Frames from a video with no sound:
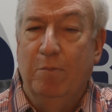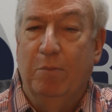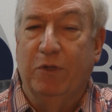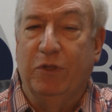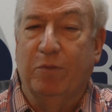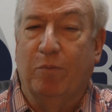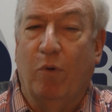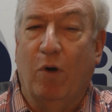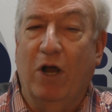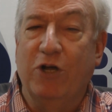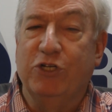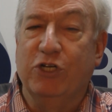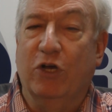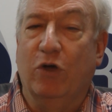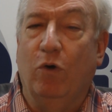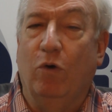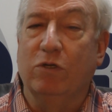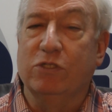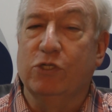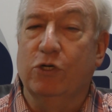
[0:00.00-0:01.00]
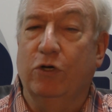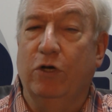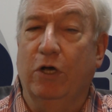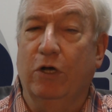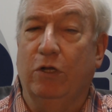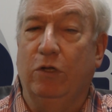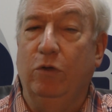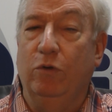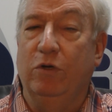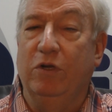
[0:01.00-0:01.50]
But the project also
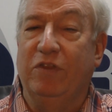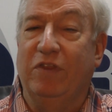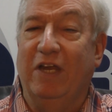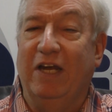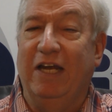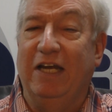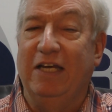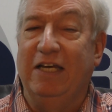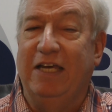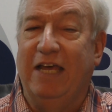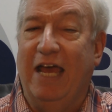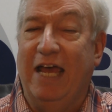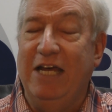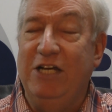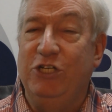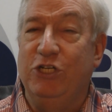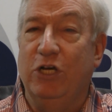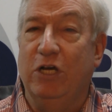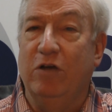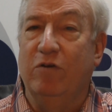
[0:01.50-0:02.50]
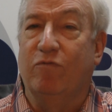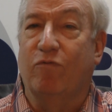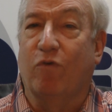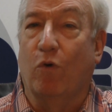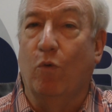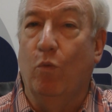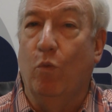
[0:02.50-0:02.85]
concluded that engaging for